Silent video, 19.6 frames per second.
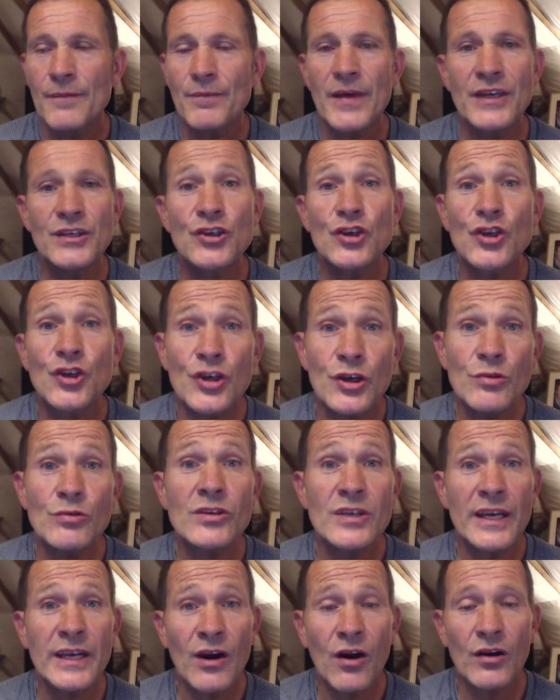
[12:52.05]
in
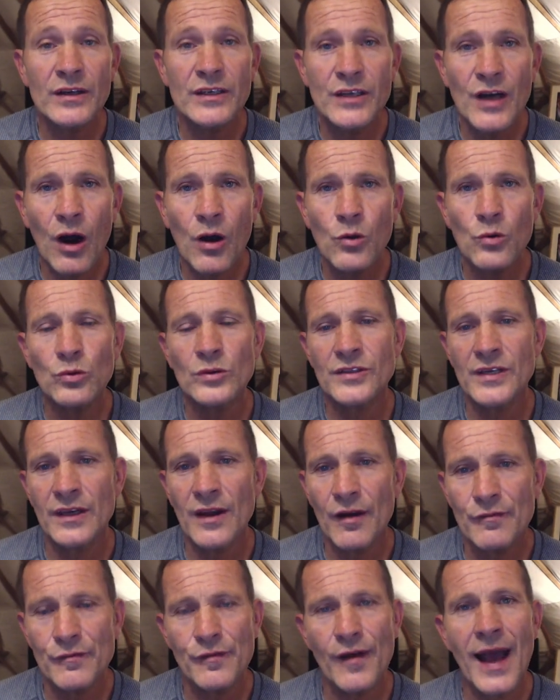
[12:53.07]
choosing our goals and
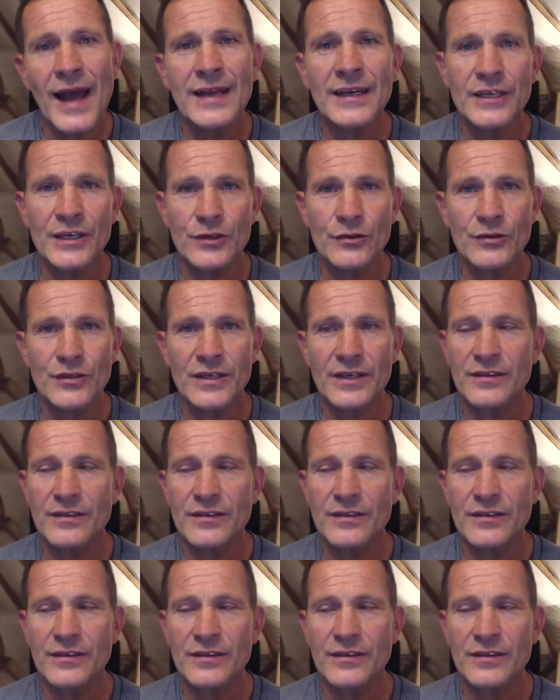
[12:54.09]
our values,